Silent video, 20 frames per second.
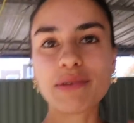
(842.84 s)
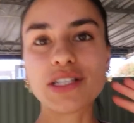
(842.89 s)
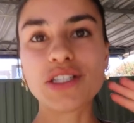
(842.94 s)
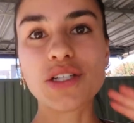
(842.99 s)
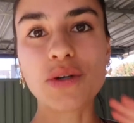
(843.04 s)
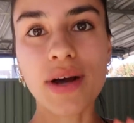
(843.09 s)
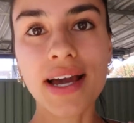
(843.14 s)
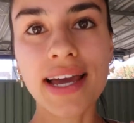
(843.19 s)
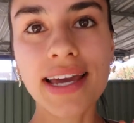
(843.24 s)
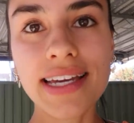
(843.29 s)

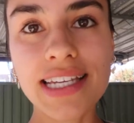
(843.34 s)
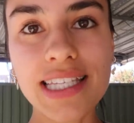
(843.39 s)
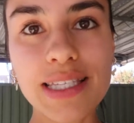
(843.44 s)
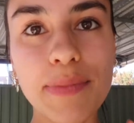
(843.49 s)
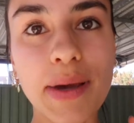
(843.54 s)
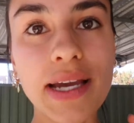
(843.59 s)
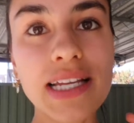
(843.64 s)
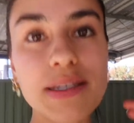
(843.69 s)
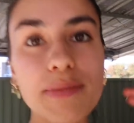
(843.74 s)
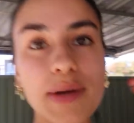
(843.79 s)
Do I
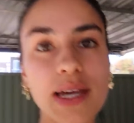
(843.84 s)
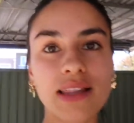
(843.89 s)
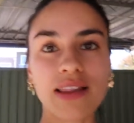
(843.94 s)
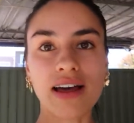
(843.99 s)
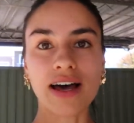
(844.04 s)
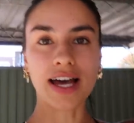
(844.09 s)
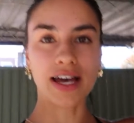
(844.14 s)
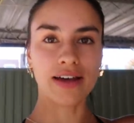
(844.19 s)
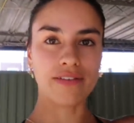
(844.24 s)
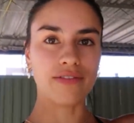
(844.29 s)
expect to be
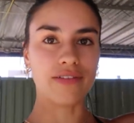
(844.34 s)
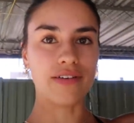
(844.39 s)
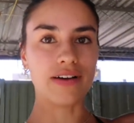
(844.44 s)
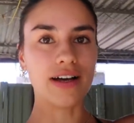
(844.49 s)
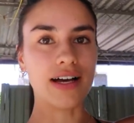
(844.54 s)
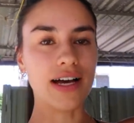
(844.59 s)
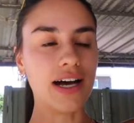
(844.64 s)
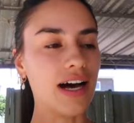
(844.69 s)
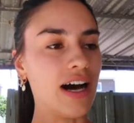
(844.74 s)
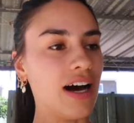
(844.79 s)
alive
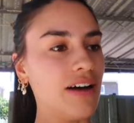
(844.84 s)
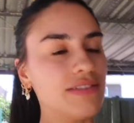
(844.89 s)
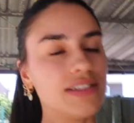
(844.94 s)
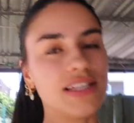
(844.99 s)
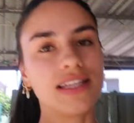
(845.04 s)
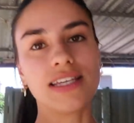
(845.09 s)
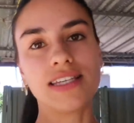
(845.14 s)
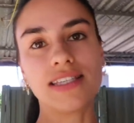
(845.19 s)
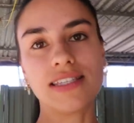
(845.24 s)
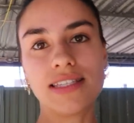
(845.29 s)
after
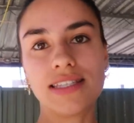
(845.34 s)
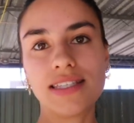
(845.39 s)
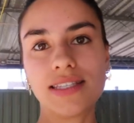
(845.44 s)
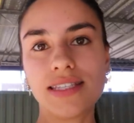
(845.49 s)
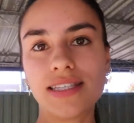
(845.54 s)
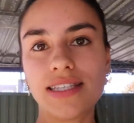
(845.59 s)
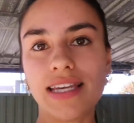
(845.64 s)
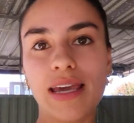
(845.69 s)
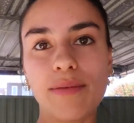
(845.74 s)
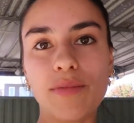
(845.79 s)

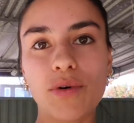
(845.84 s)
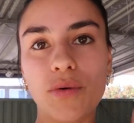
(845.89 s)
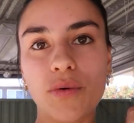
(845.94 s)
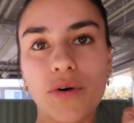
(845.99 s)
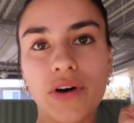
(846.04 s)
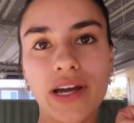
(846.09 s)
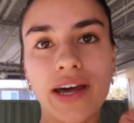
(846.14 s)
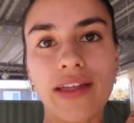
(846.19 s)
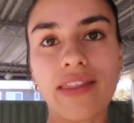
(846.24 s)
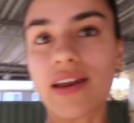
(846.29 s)
this ebook
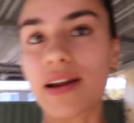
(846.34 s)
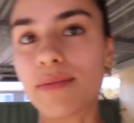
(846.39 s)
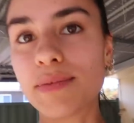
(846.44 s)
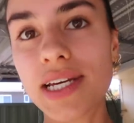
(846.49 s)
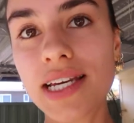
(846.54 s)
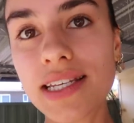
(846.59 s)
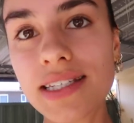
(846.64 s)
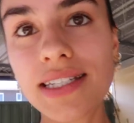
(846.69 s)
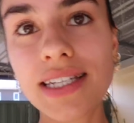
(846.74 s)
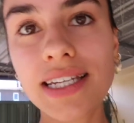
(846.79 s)
workout that I'm
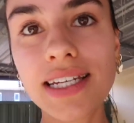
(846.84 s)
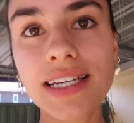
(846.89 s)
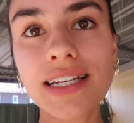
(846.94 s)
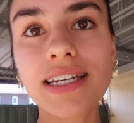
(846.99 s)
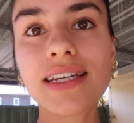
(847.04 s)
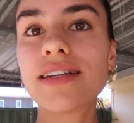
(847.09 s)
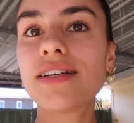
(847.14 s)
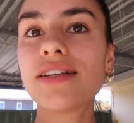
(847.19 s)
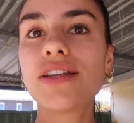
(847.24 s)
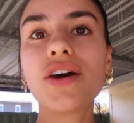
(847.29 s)
testing?
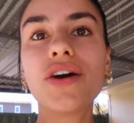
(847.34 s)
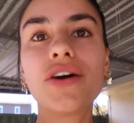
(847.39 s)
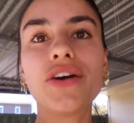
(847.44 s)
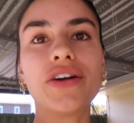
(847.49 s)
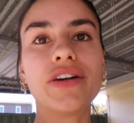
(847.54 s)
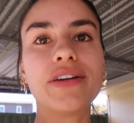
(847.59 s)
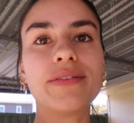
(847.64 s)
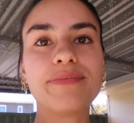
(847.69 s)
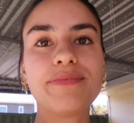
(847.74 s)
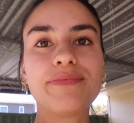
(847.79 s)

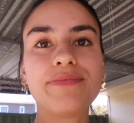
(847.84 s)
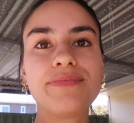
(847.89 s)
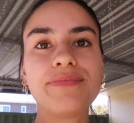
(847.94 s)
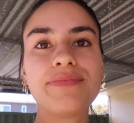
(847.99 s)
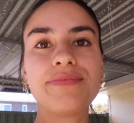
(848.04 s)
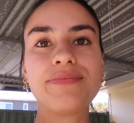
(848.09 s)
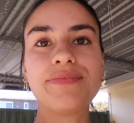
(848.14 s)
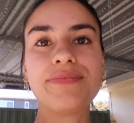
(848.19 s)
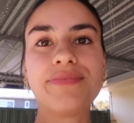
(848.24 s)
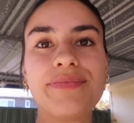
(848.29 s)
No.
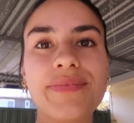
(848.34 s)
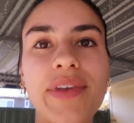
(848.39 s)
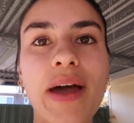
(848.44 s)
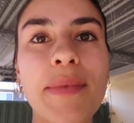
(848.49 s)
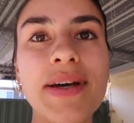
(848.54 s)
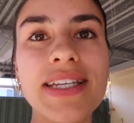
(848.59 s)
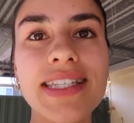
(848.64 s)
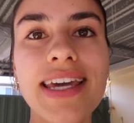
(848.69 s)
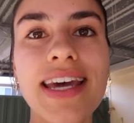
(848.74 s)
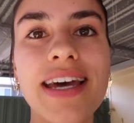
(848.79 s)
Am
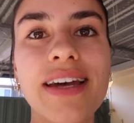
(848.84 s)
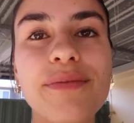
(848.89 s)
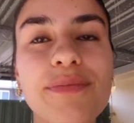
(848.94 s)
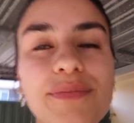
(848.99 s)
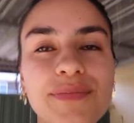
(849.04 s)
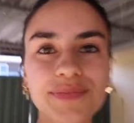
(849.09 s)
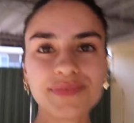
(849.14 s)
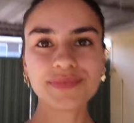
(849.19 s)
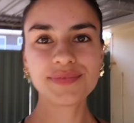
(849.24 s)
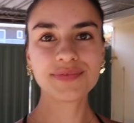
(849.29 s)
I scared?
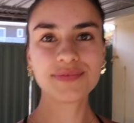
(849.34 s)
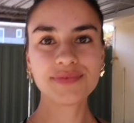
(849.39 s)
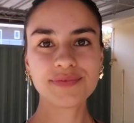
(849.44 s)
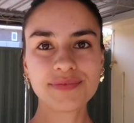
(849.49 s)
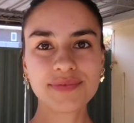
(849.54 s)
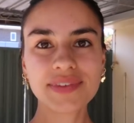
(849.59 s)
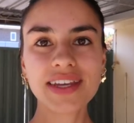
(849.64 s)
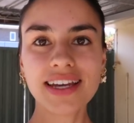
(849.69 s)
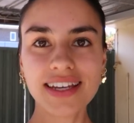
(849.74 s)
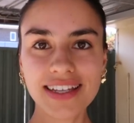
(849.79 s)

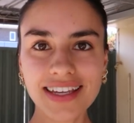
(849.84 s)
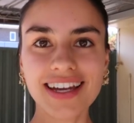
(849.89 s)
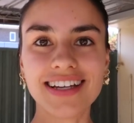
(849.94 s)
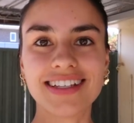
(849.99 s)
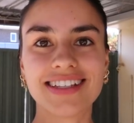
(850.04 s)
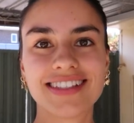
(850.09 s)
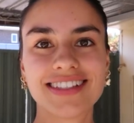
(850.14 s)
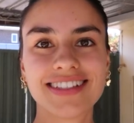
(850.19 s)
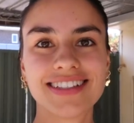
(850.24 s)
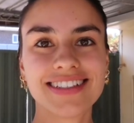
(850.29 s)

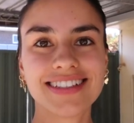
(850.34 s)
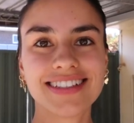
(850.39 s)
Yes.